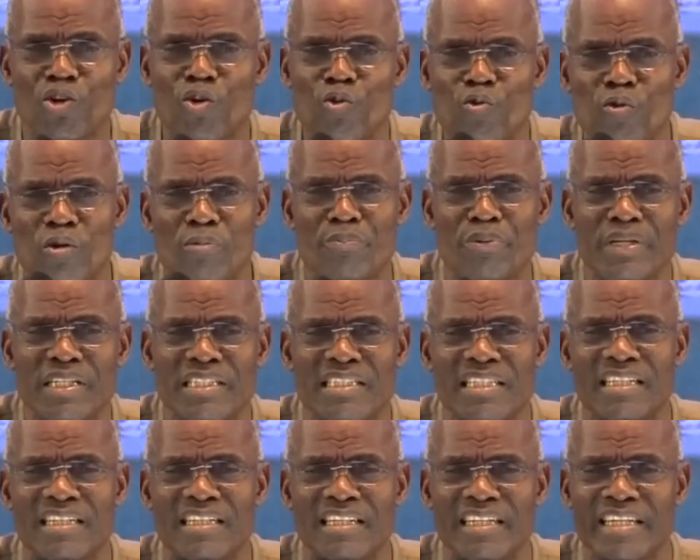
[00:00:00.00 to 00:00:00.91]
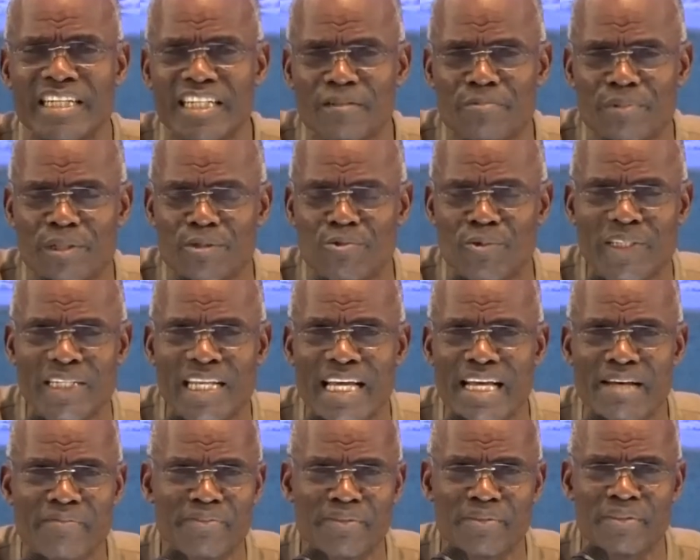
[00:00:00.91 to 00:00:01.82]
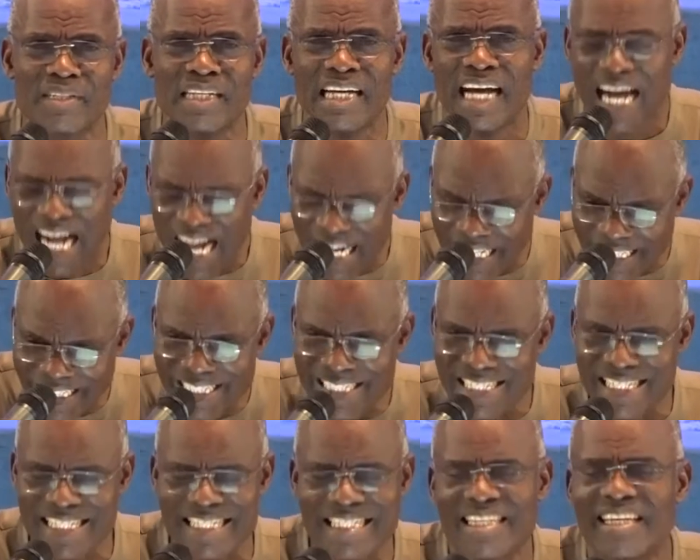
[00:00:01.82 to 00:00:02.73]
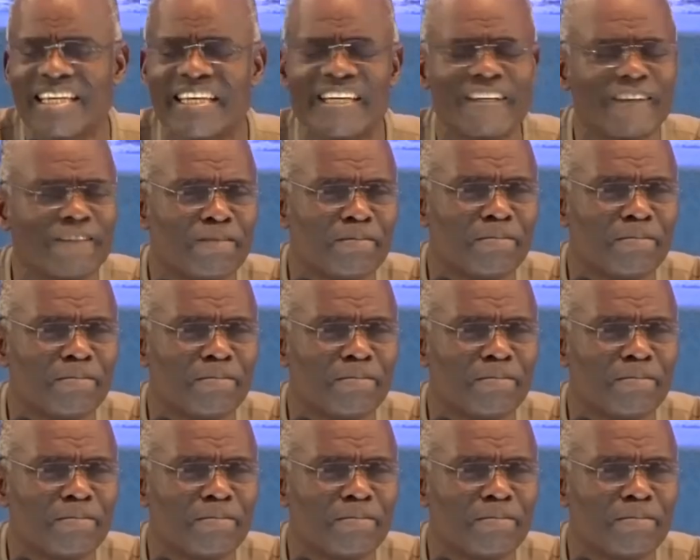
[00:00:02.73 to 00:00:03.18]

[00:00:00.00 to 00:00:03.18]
who will be the link between heaven and this king.